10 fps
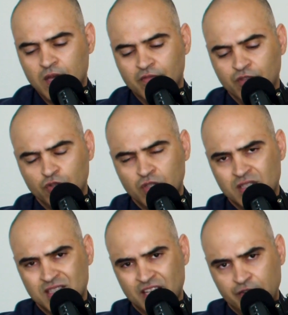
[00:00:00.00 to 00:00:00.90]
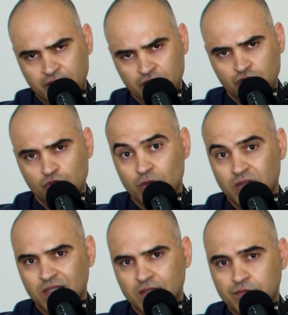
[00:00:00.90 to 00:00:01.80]
have not necessarily to do with
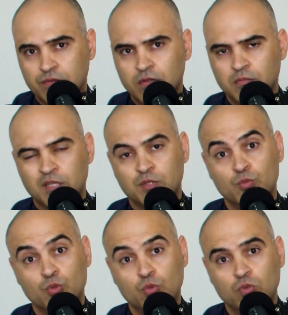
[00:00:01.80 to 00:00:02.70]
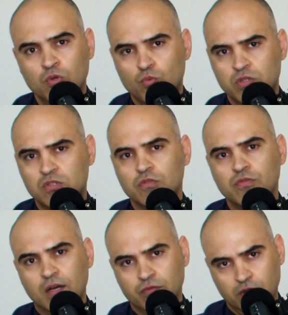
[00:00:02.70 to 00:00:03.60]
love, but more with
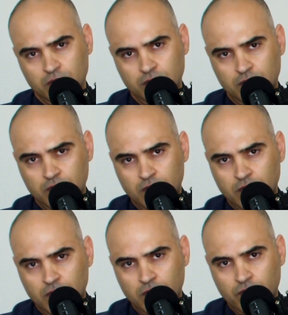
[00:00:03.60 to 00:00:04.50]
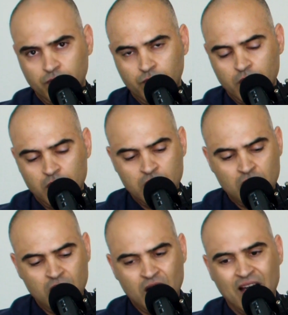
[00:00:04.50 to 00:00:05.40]
survival.
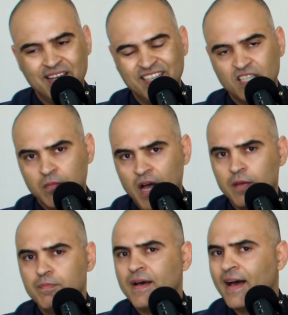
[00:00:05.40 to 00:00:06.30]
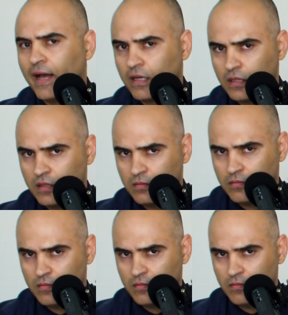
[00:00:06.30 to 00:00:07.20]
I need my pack.
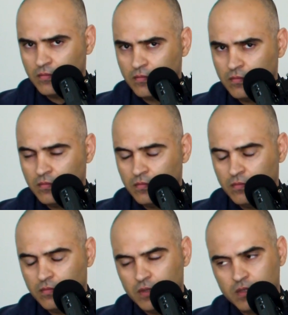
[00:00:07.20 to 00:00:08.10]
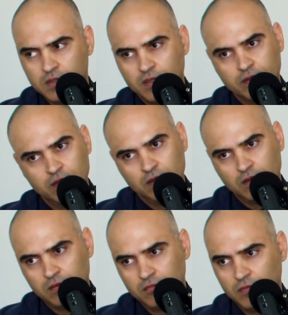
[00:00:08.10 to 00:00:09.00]
Let's say
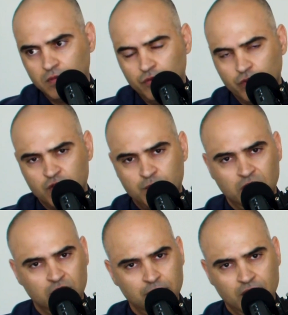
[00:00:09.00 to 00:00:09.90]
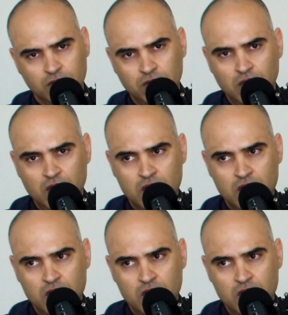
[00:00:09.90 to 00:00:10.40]
uh, if we are speaking about